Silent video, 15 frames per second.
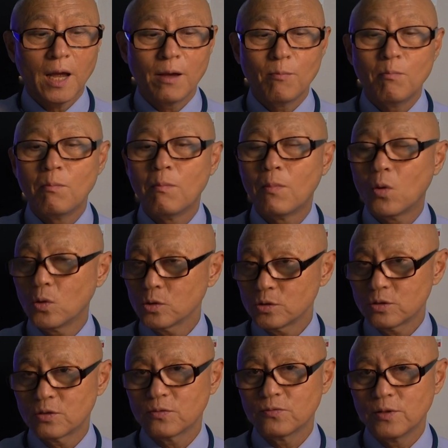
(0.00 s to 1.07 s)
and
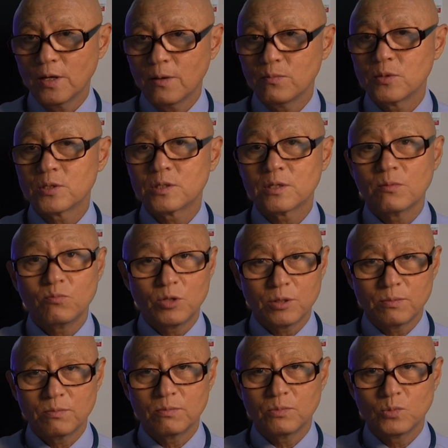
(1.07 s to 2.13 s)
most of them the
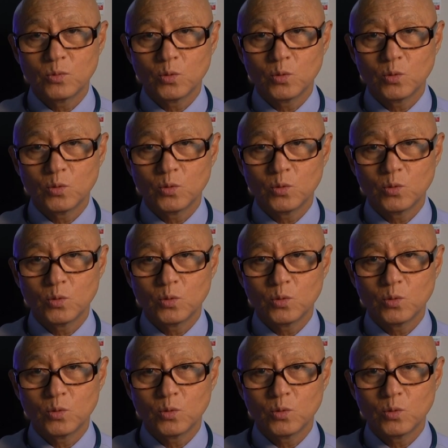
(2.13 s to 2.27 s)
symptom